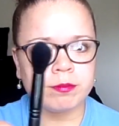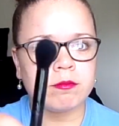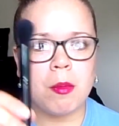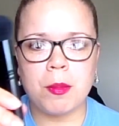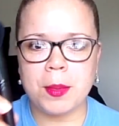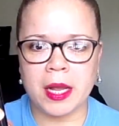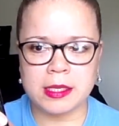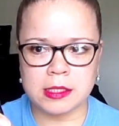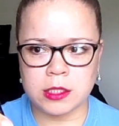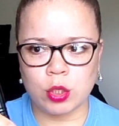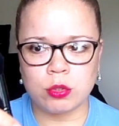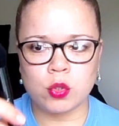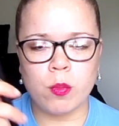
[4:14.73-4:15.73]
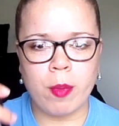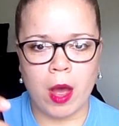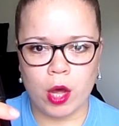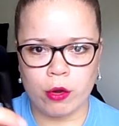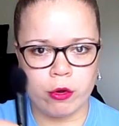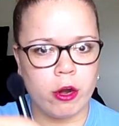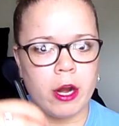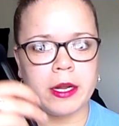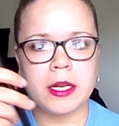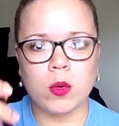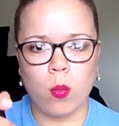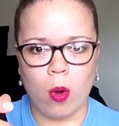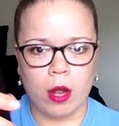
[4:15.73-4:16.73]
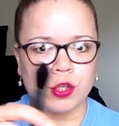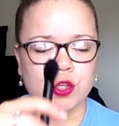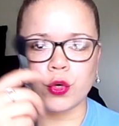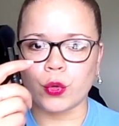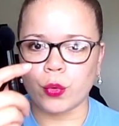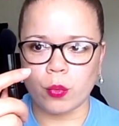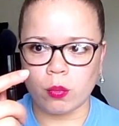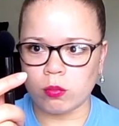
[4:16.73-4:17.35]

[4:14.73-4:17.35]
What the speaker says: maybe because it's a little too powdery, I need to wash it, or